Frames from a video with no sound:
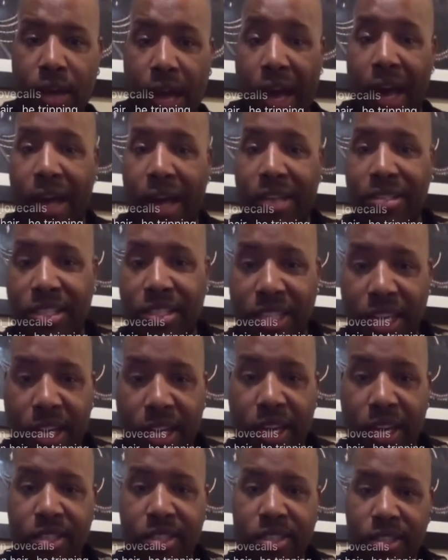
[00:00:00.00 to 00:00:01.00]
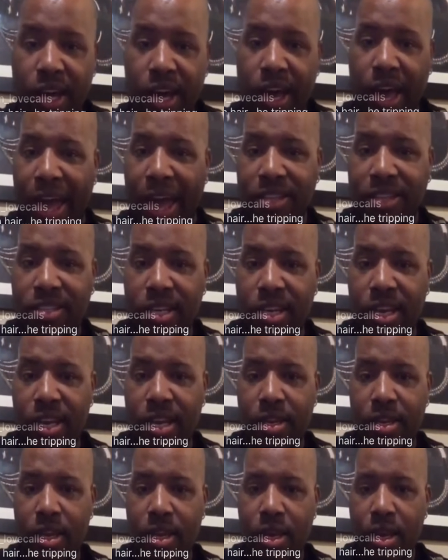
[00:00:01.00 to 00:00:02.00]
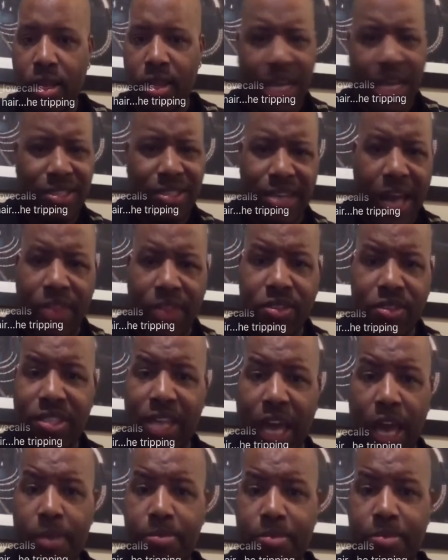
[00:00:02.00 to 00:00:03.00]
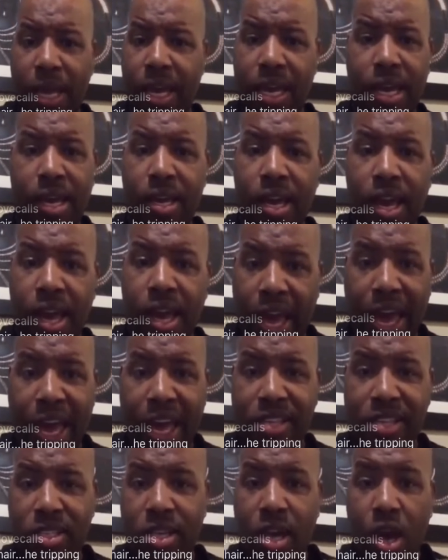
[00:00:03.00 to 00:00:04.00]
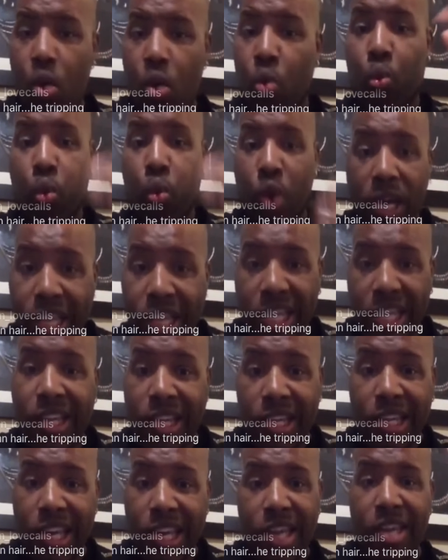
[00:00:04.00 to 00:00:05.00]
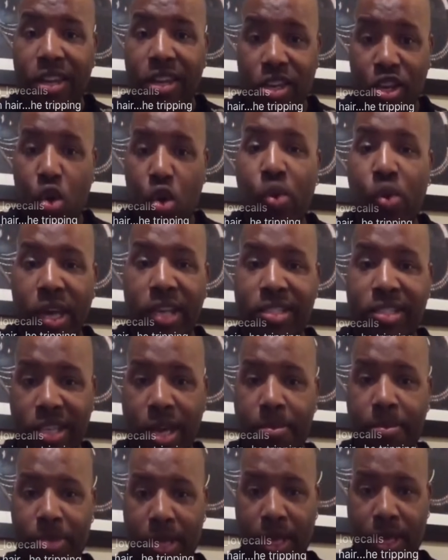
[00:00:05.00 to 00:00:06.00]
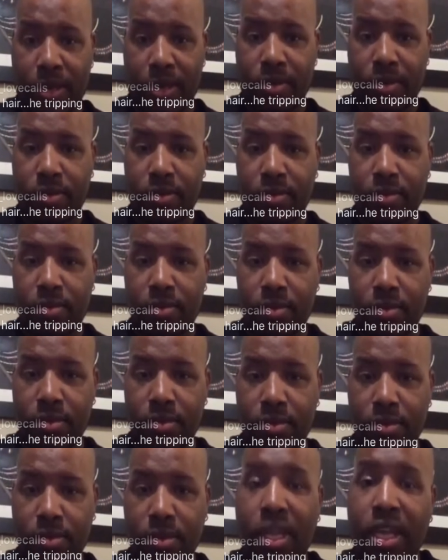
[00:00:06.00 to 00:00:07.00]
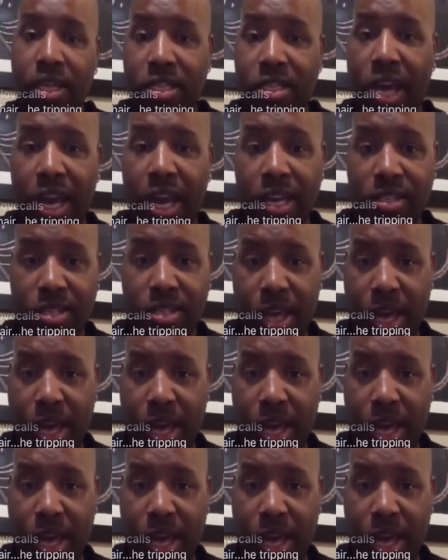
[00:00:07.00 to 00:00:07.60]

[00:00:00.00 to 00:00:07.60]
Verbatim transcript: a sickness, an accident, that's not the same thing as willingly doing something that changed that.